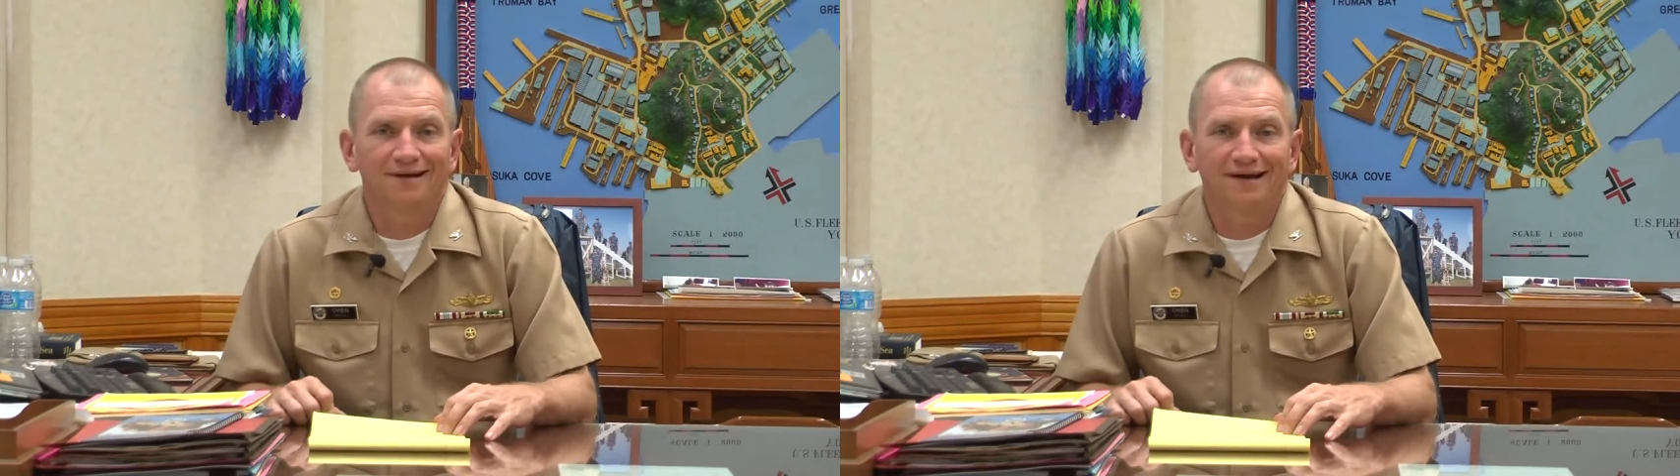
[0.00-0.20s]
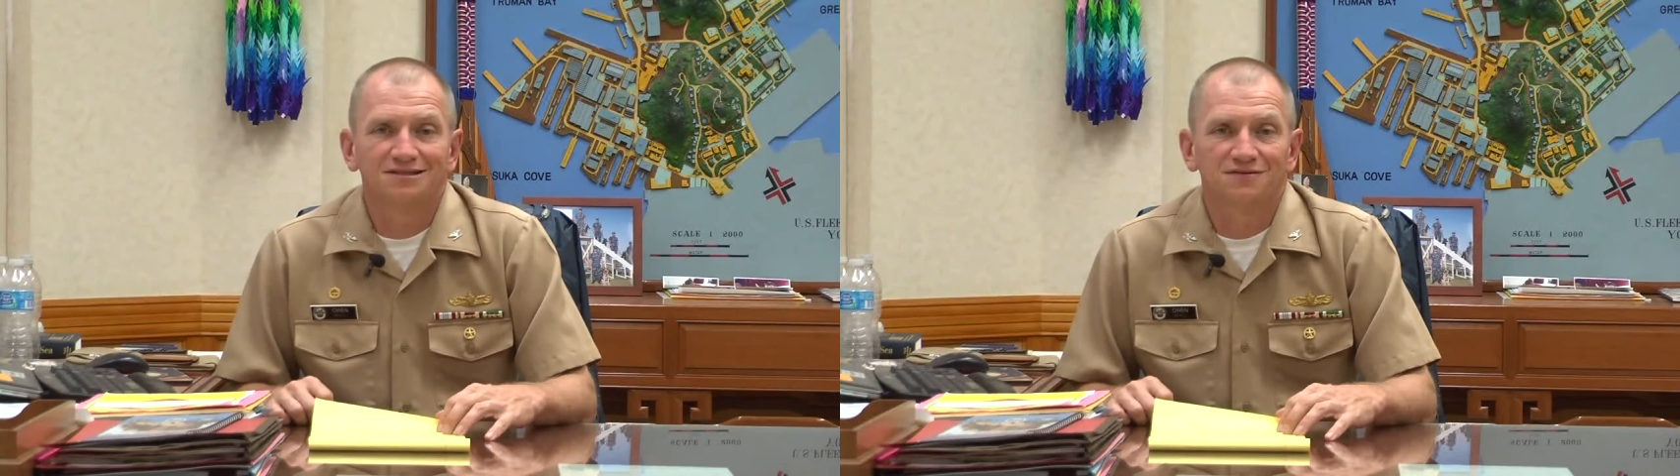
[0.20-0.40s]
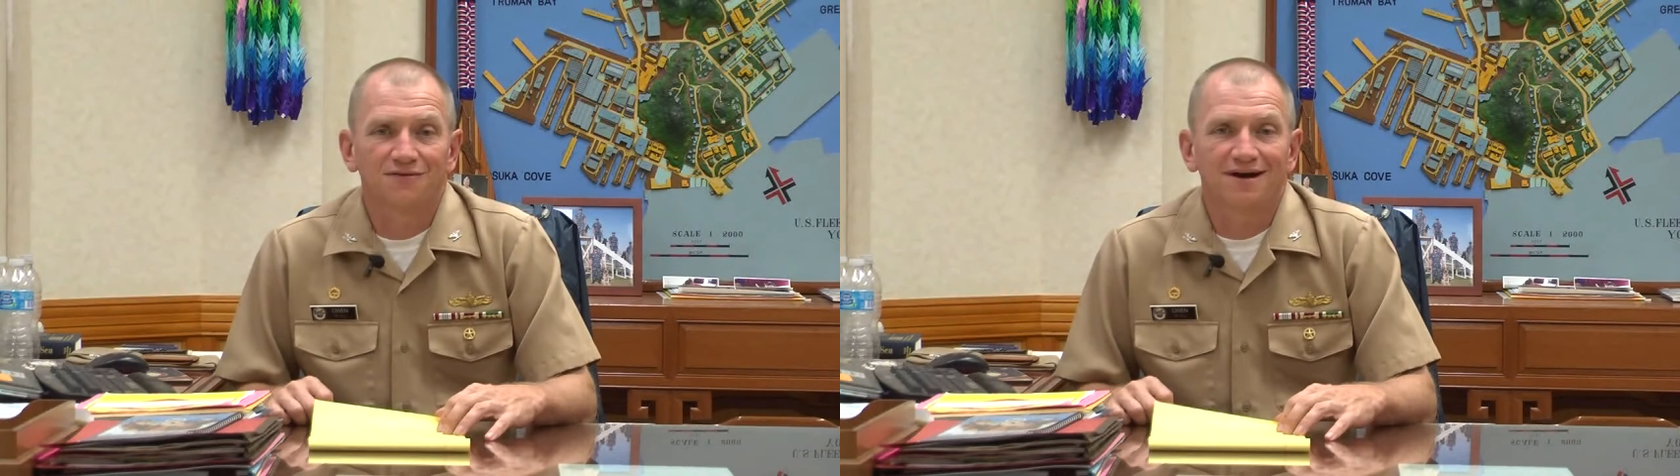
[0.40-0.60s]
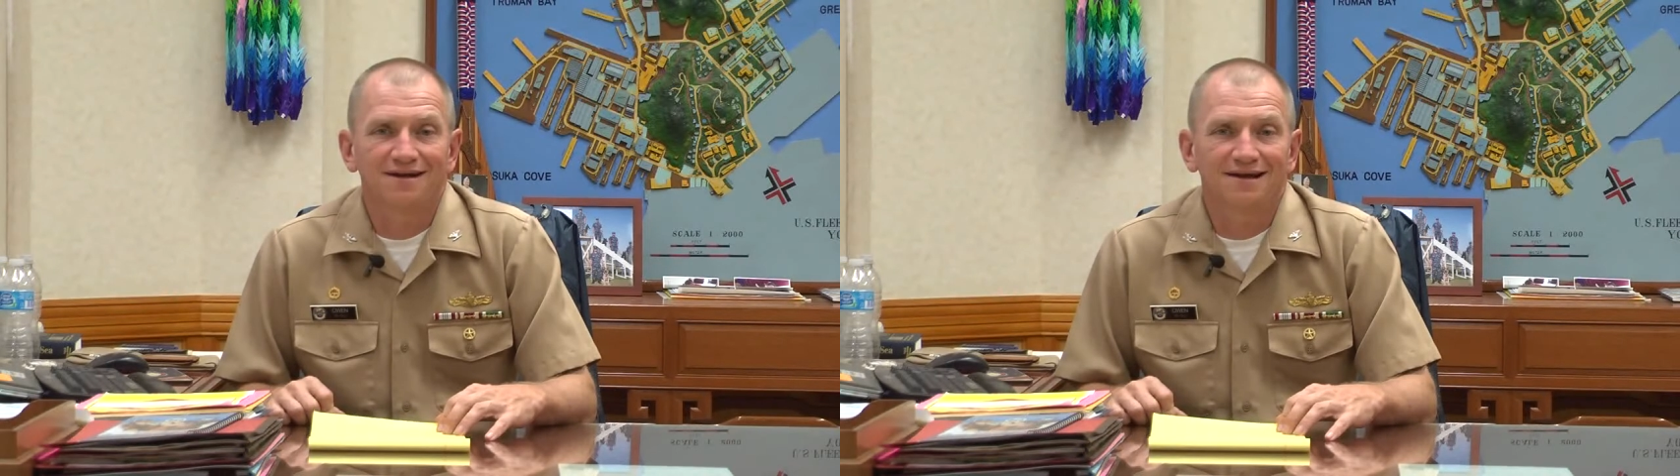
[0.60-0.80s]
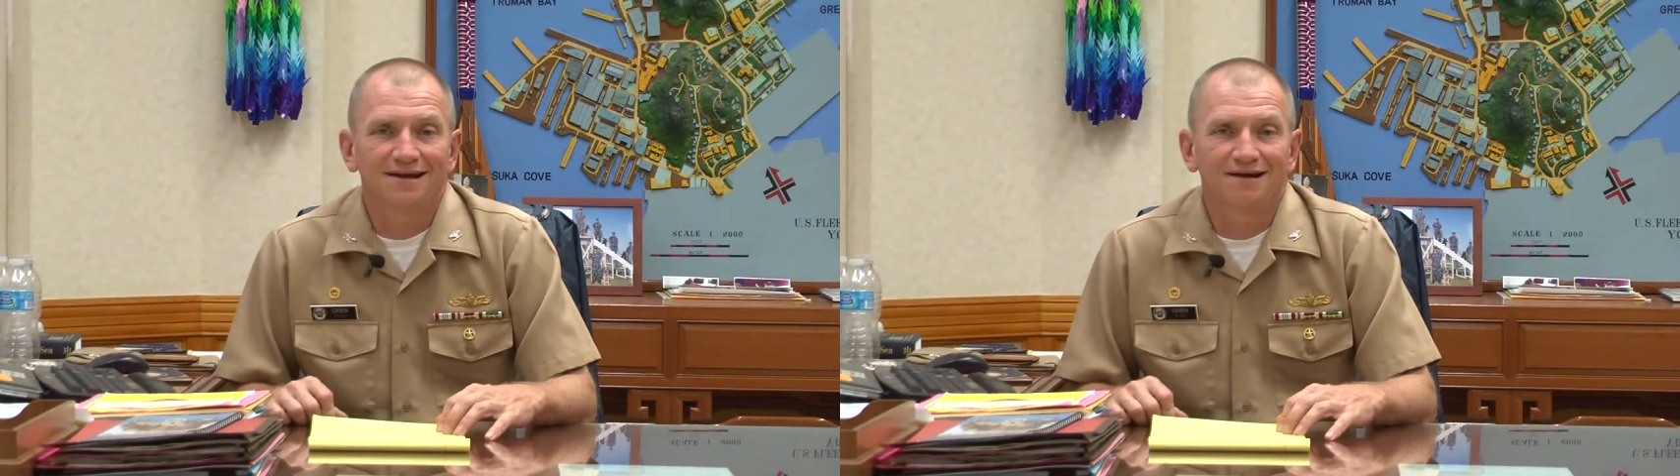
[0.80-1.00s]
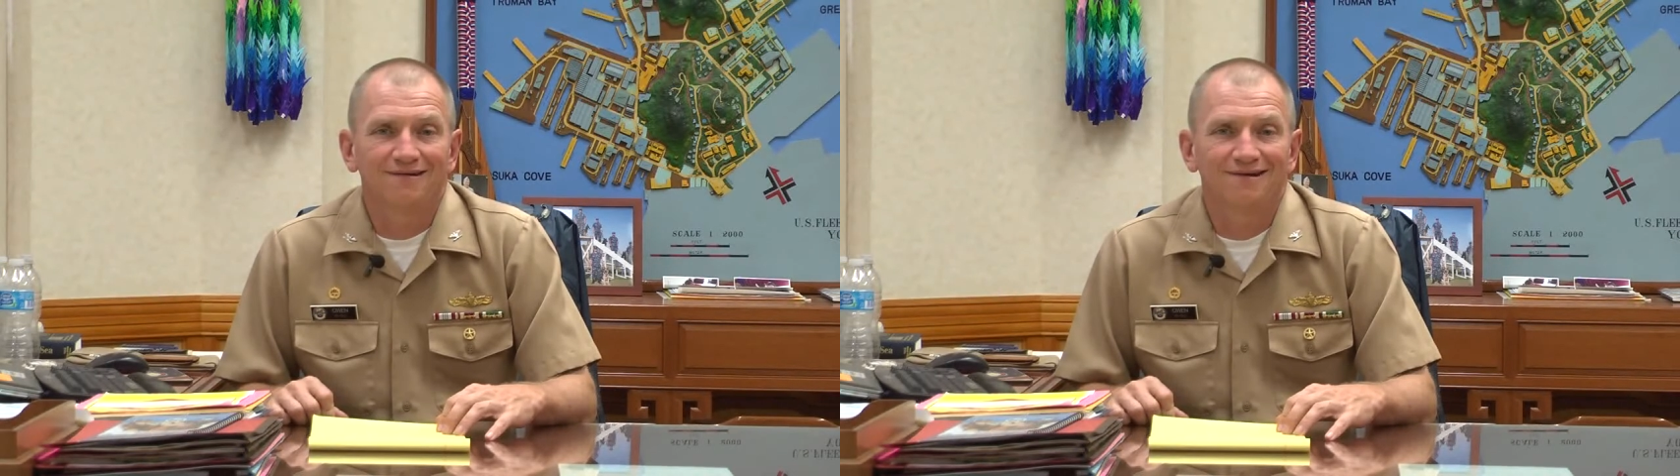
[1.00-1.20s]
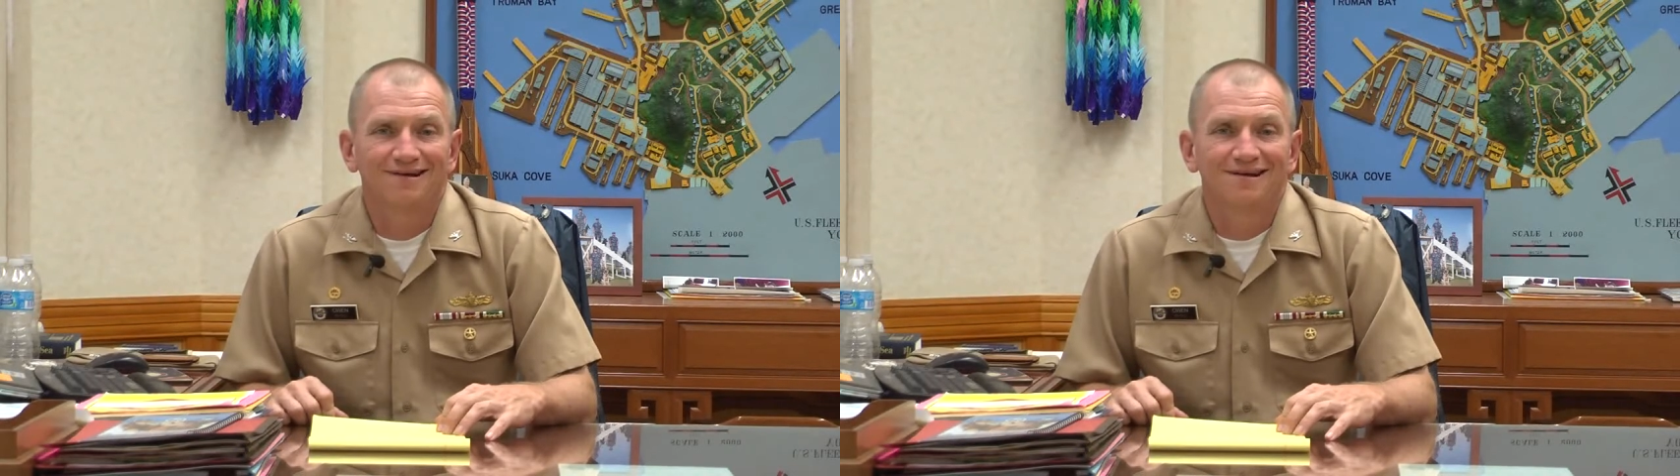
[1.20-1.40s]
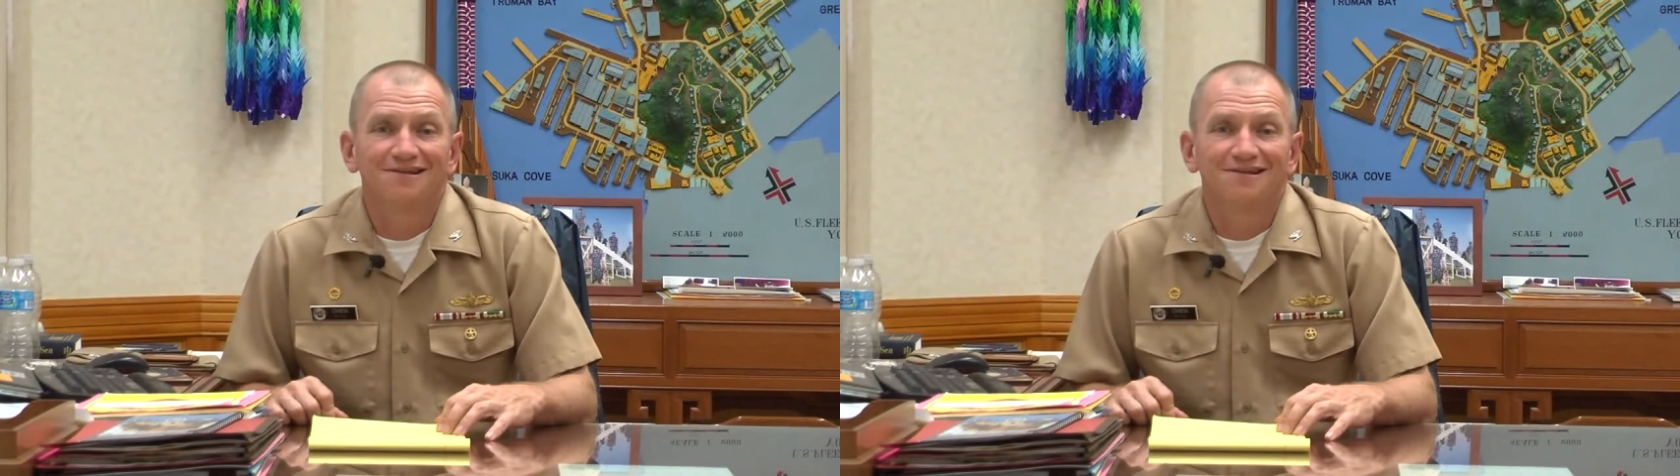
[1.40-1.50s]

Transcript: and as of right now,